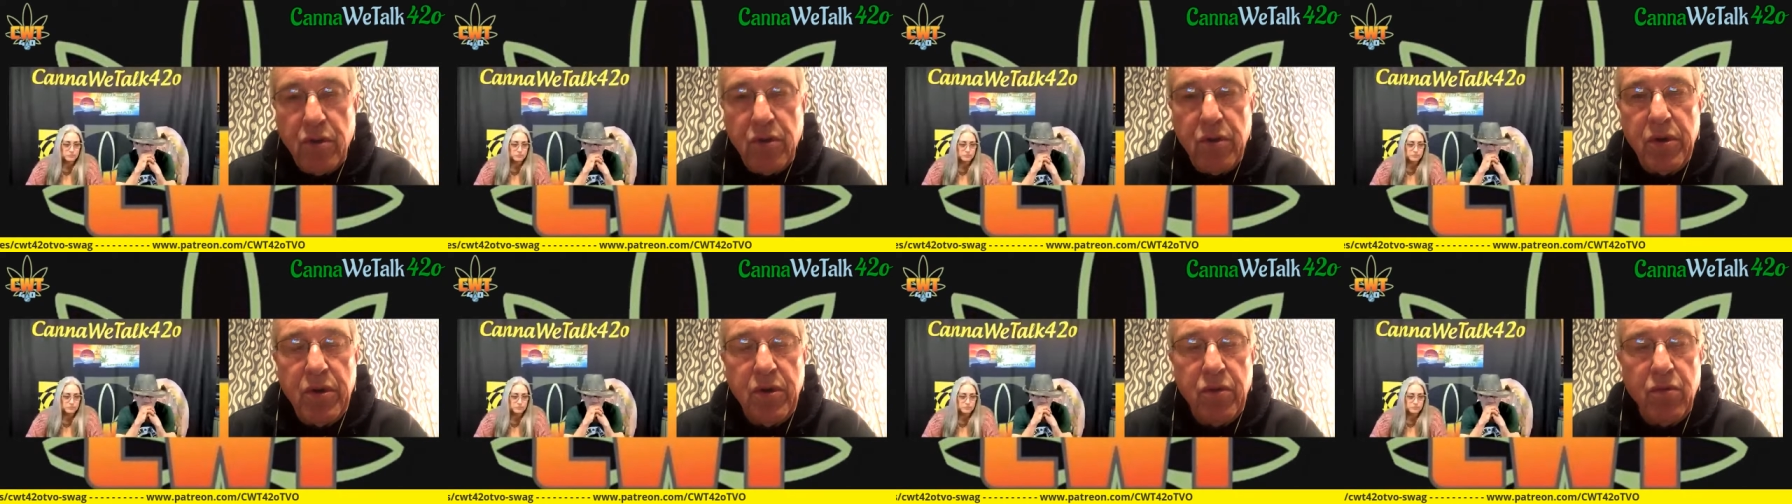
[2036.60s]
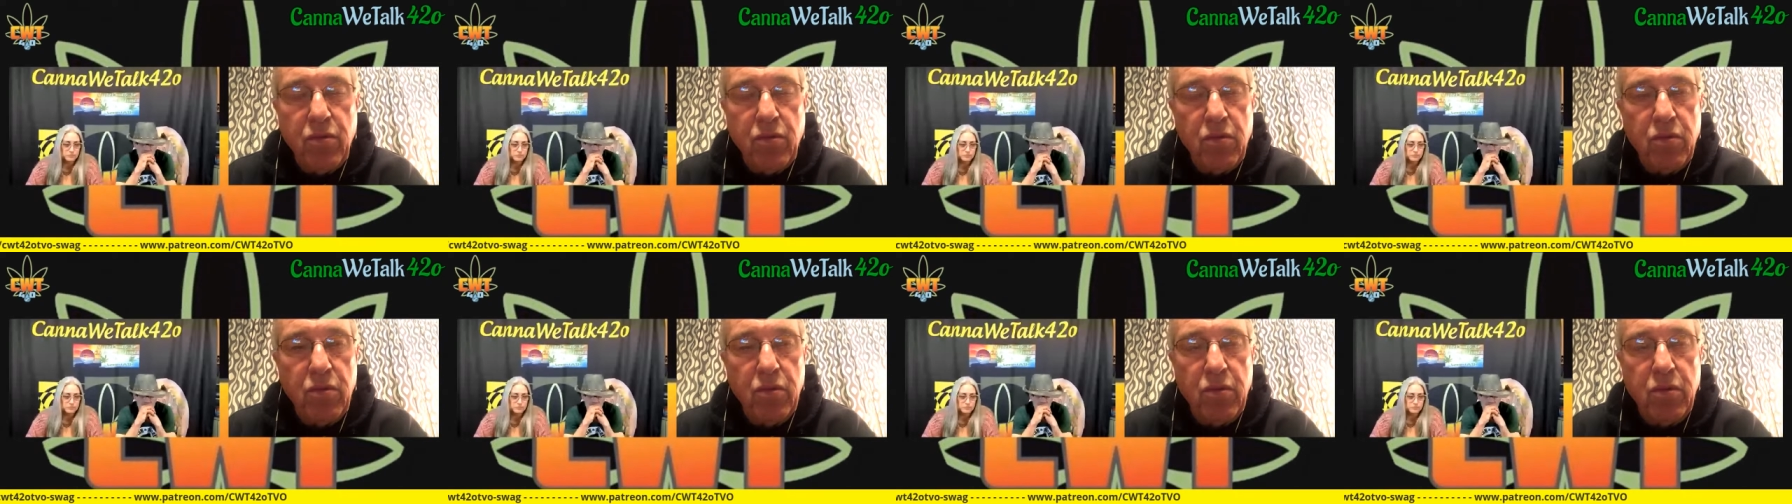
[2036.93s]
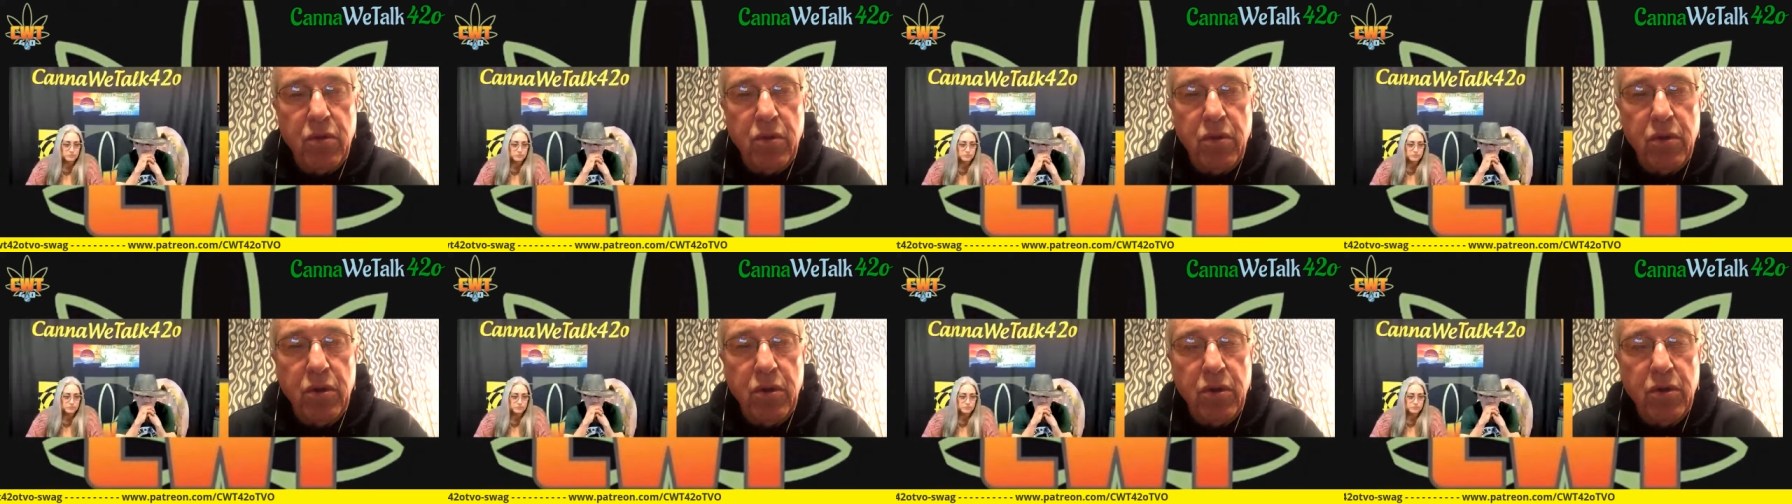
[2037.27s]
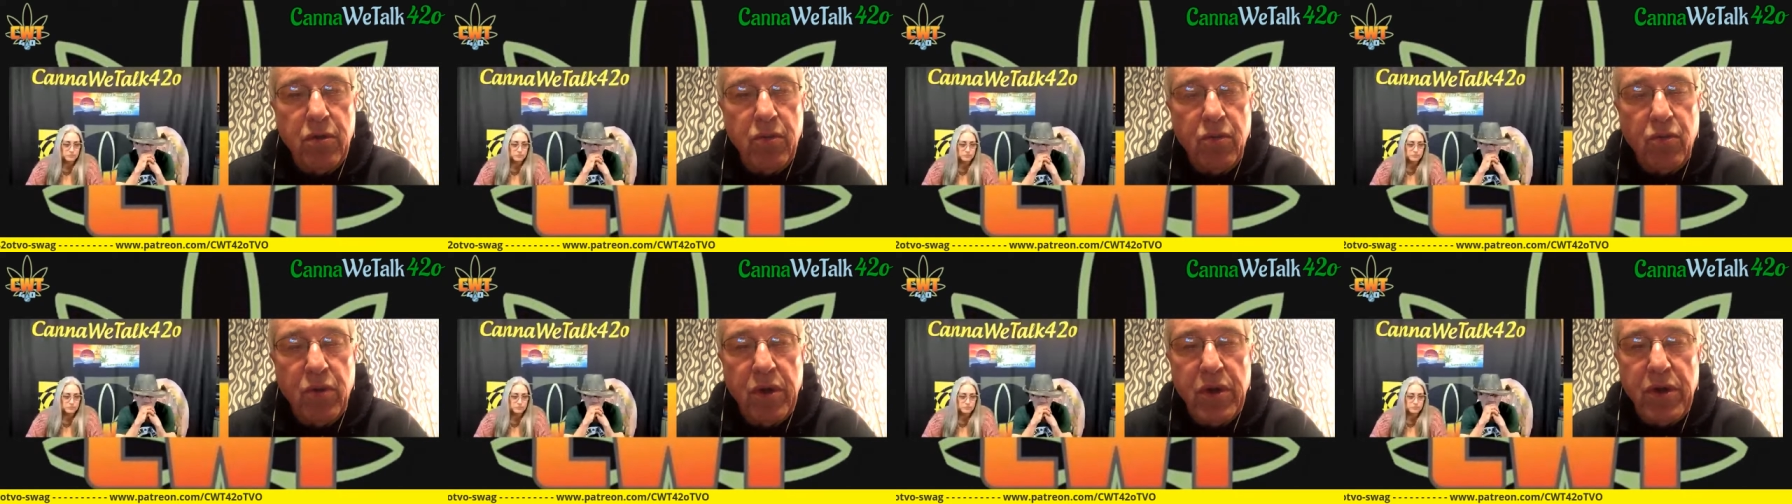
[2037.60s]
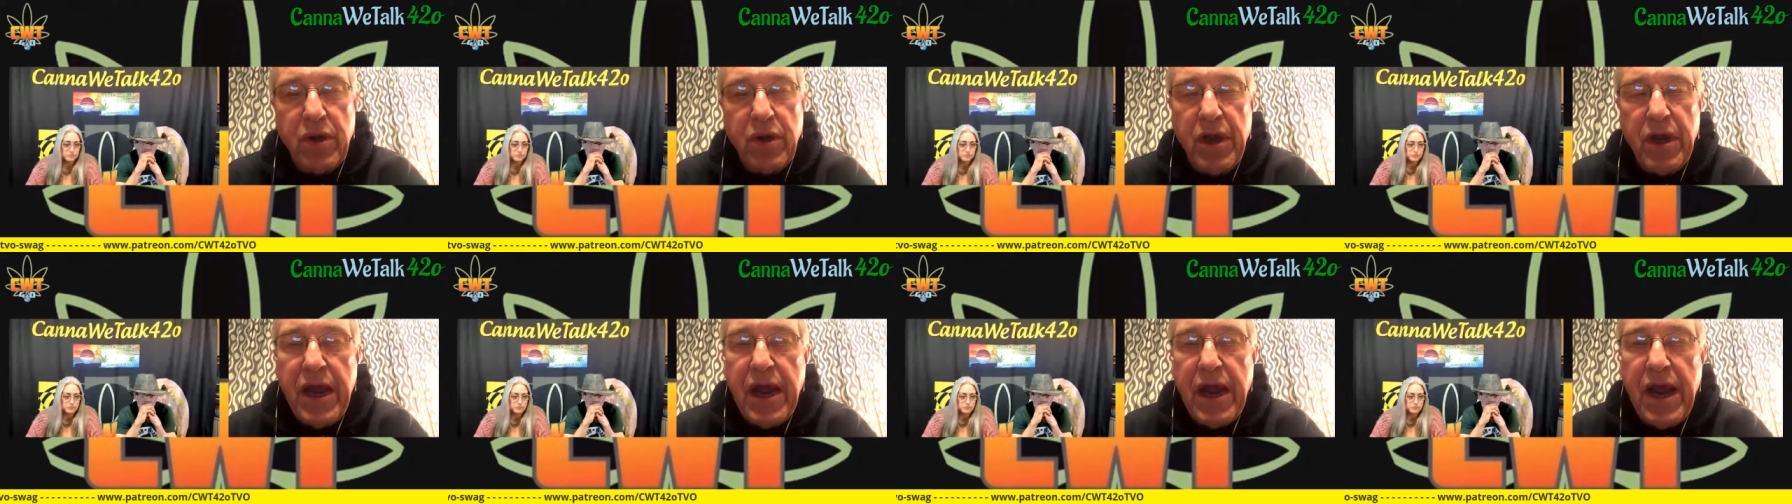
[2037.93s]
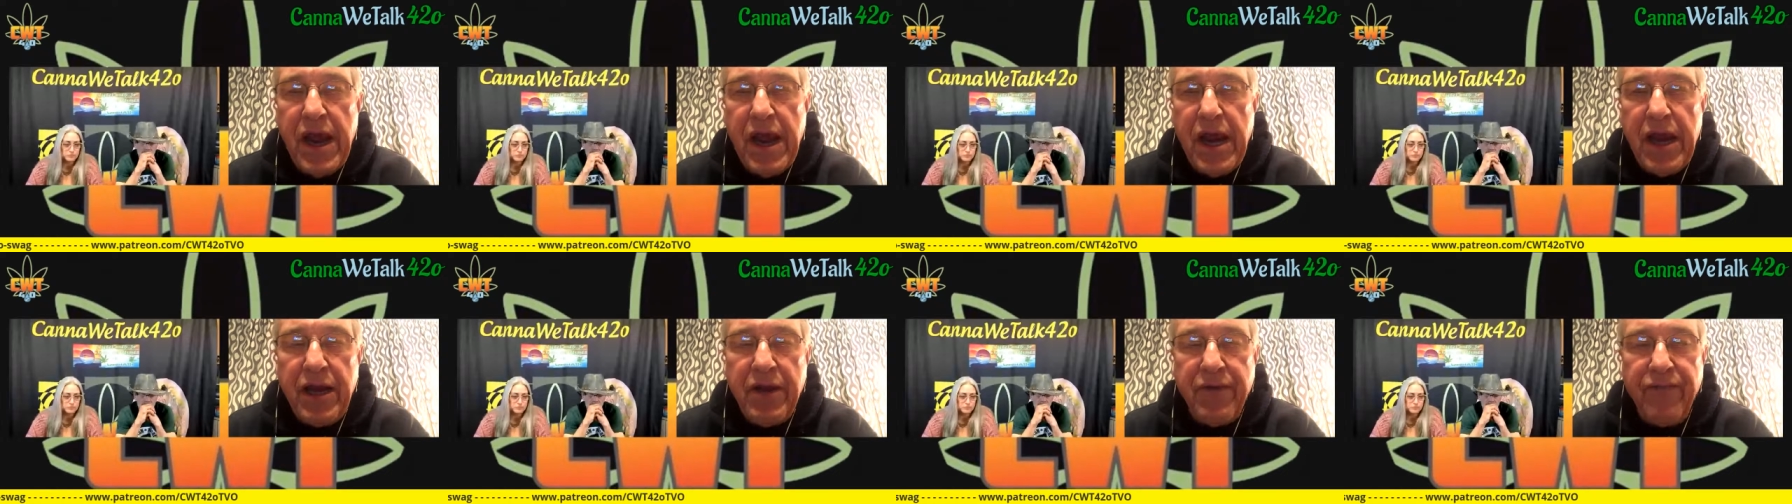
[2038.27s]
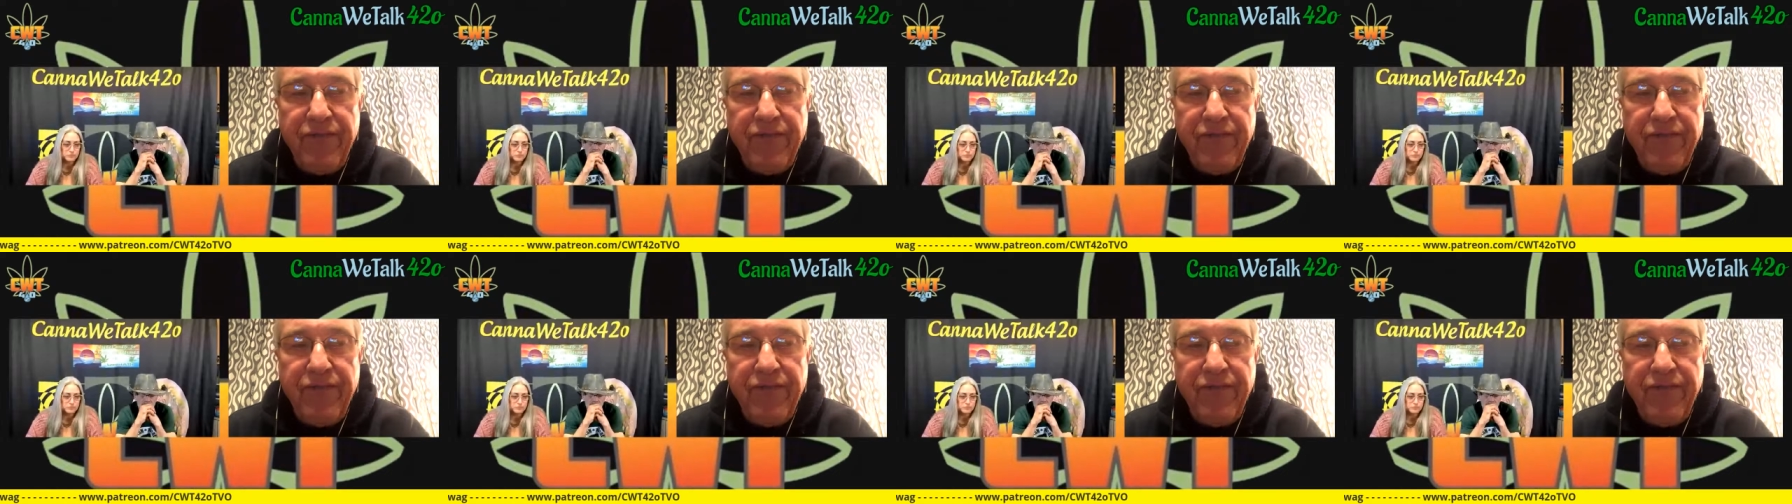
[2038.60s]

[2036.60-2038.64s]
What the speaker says: so when the